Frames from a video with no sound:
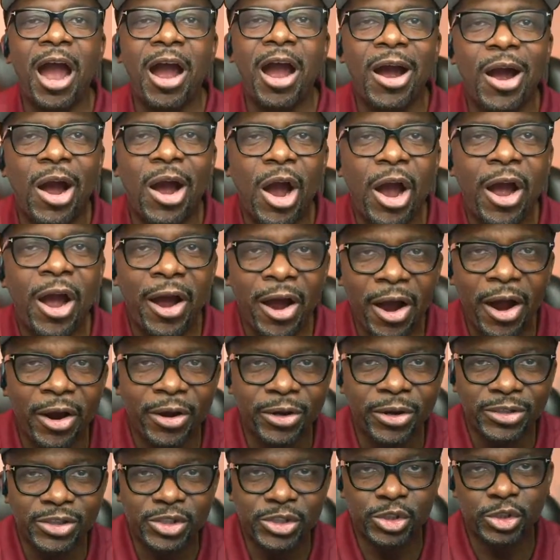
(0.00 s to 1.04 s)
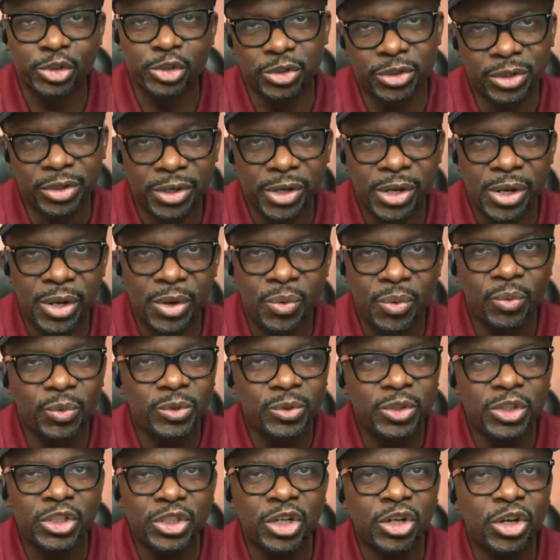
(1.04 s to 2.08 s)
our hearts
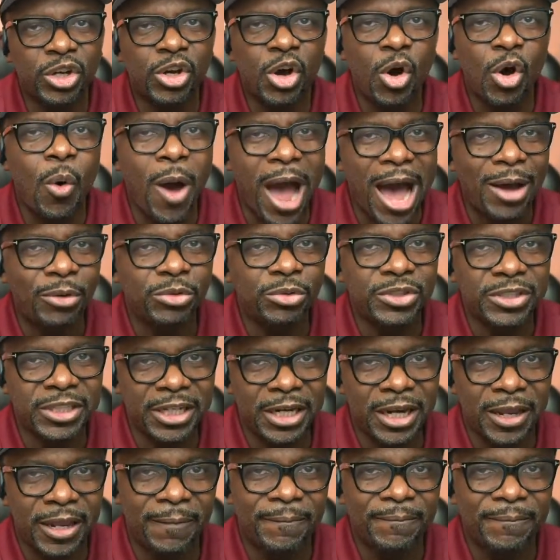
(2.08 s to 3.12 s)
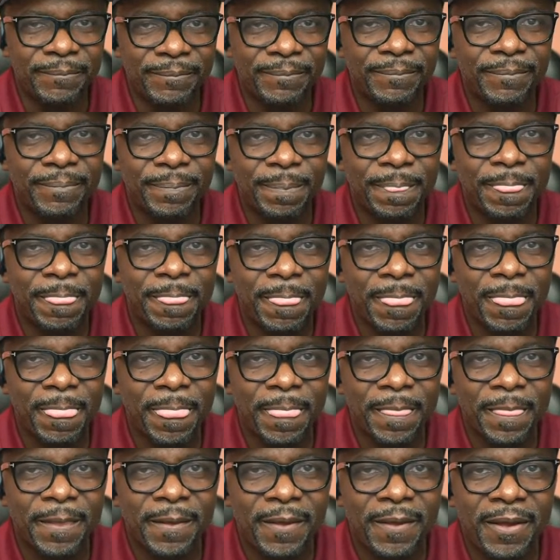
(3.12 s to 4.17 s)
should go out to them.
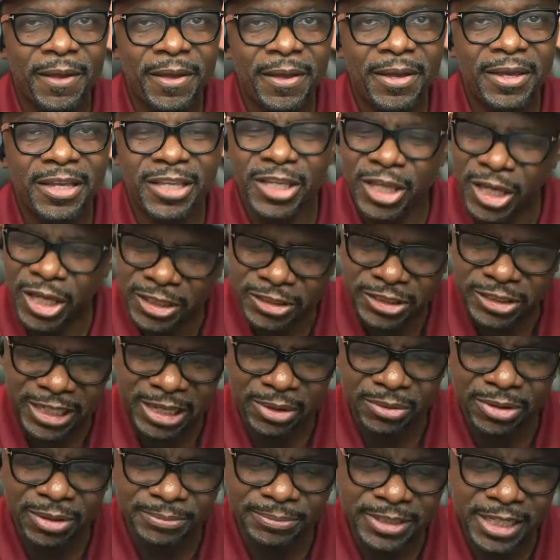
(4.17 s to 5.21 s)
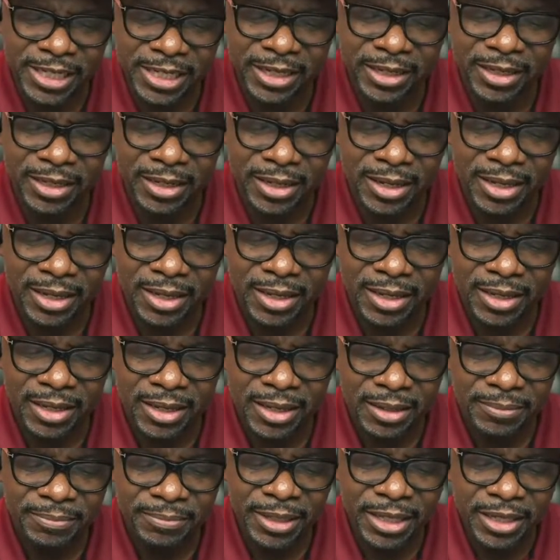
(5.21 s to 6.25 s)
You understand what I'm saying?
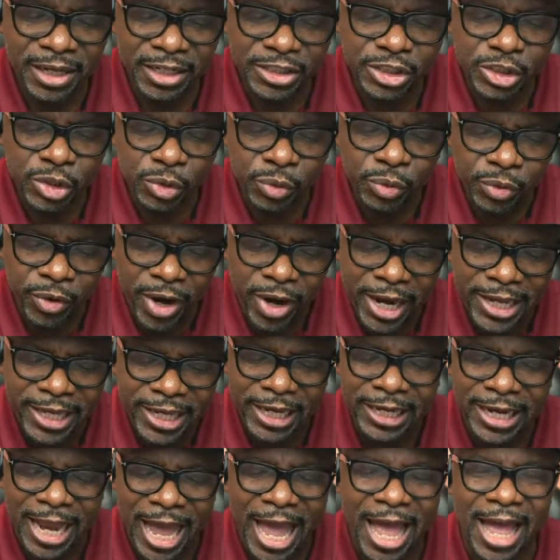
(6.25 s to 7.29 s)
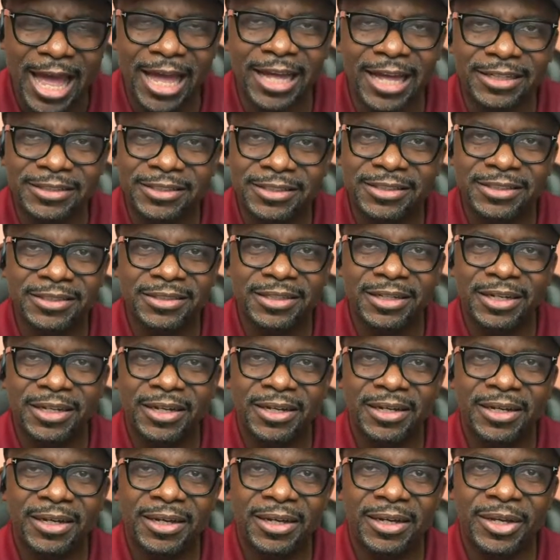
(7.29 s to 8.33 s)
Because you recognize.
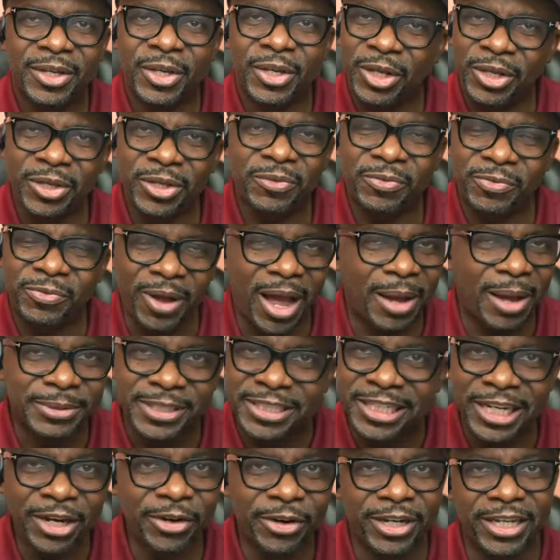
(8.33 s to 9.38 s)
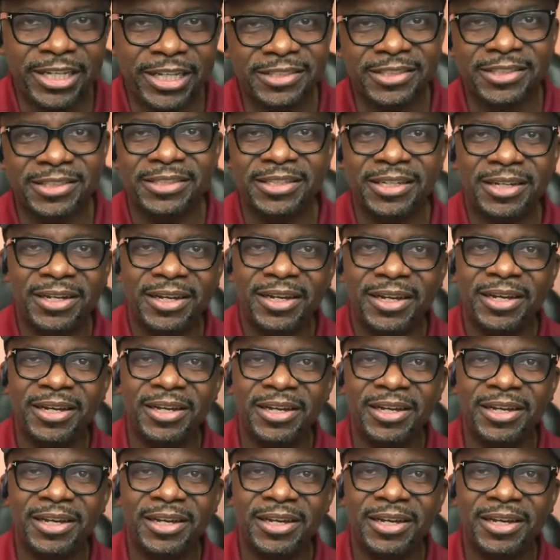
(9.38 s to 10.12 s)
You, I'm serious.